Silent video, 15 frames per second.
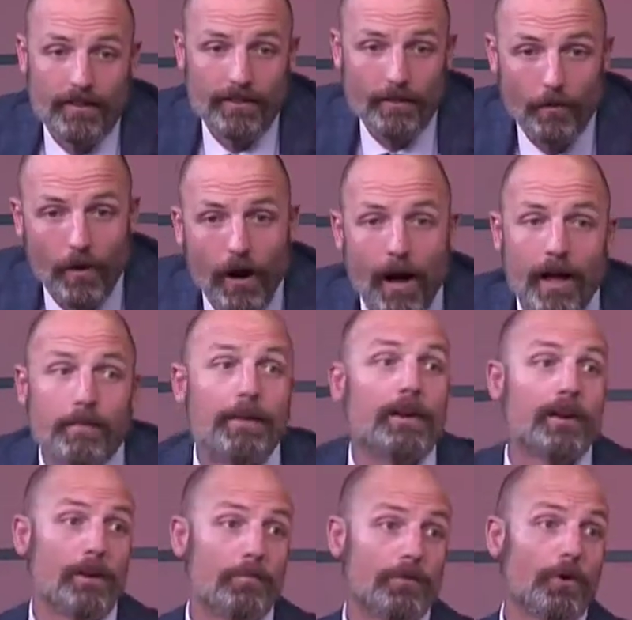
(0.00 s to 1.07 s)
the Y
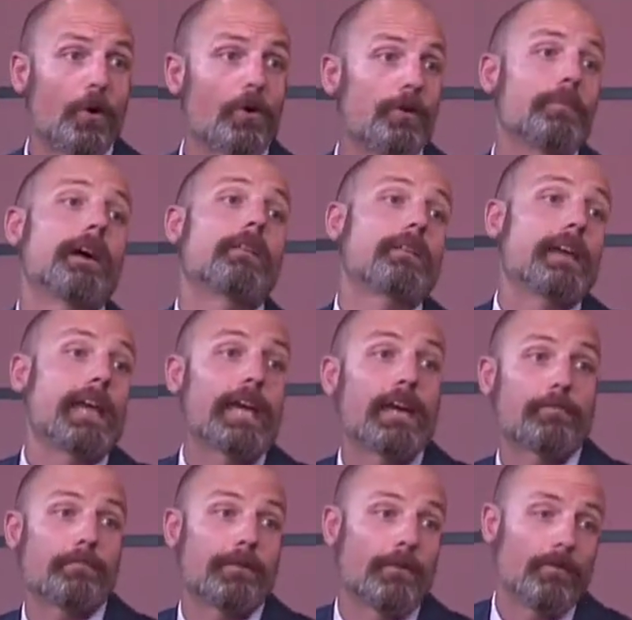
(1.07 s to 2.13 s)
becomes all about
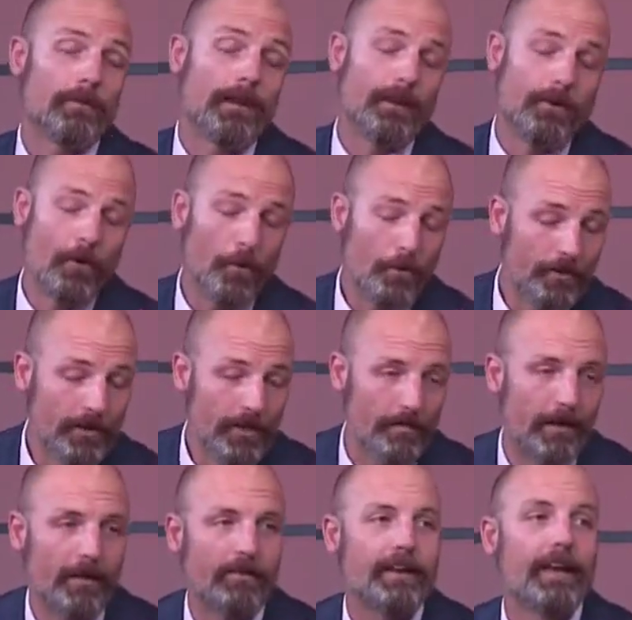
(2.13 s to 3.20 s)
camp. Well, not only
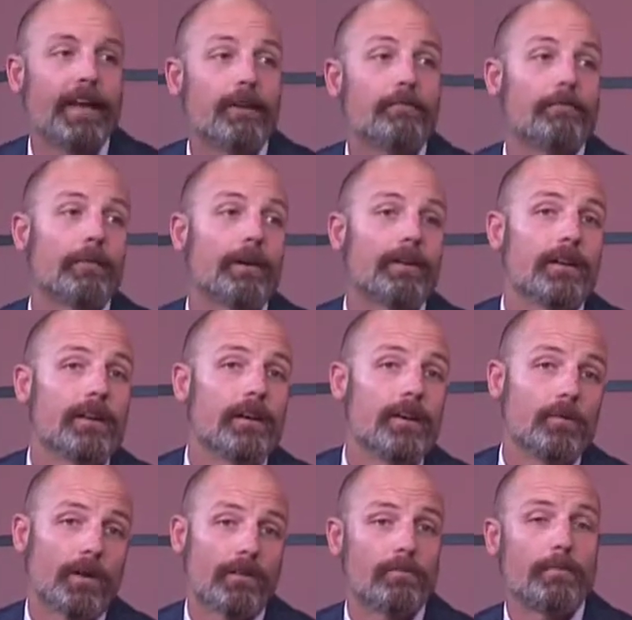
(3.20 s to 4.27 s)
about camp, but
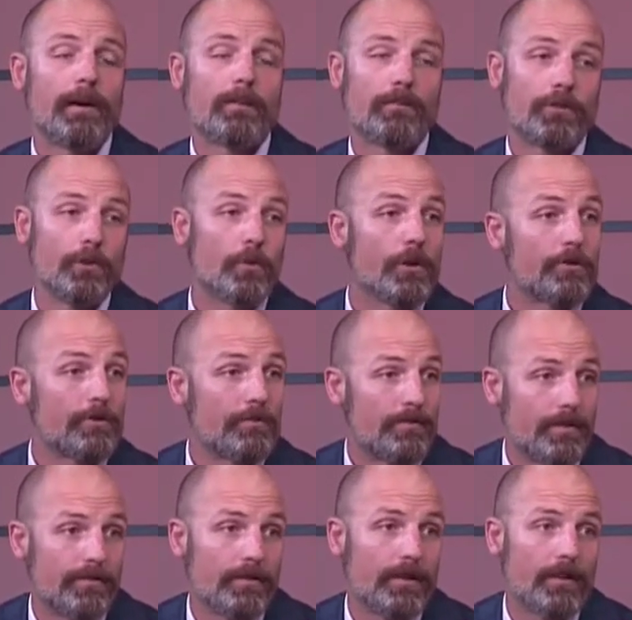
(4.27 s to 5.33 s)
we have about
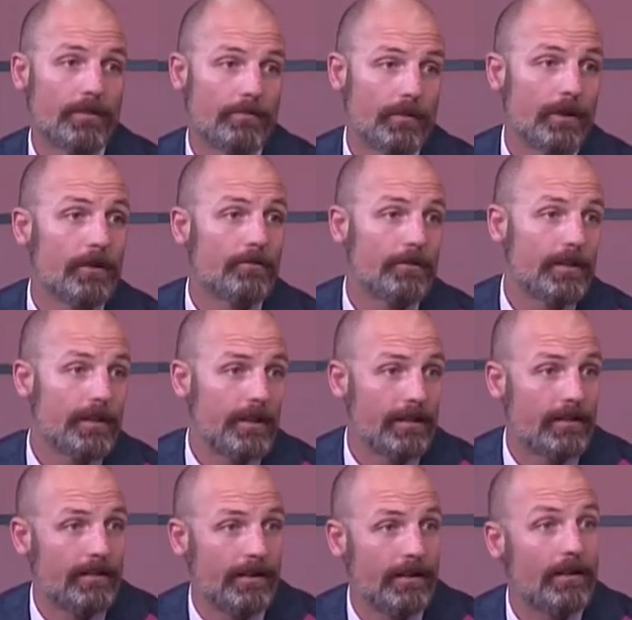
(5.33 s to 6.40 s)
250 to 300
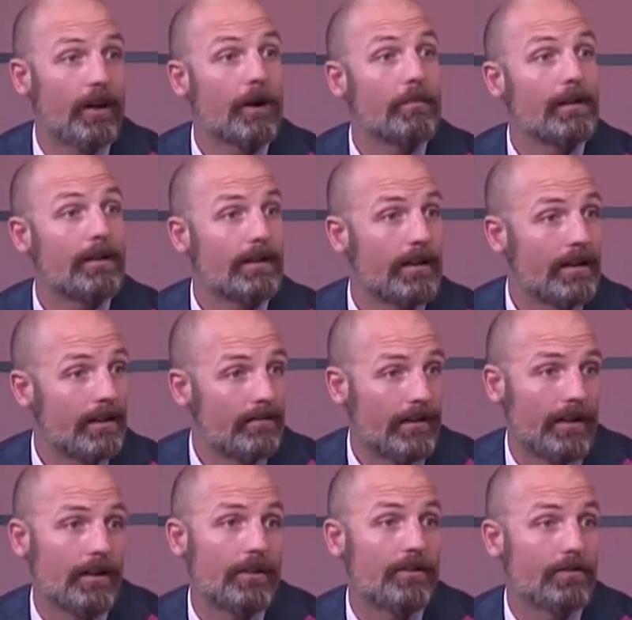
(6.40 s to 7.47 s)
kids that come and take
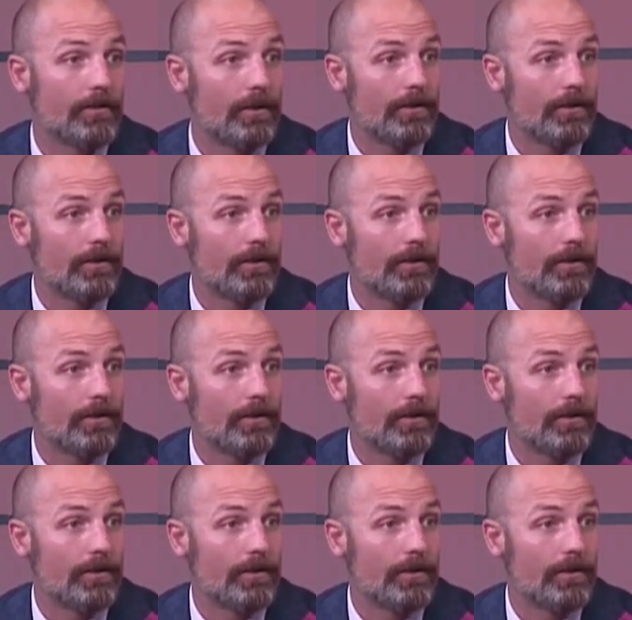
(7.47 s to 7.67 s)
advantage of our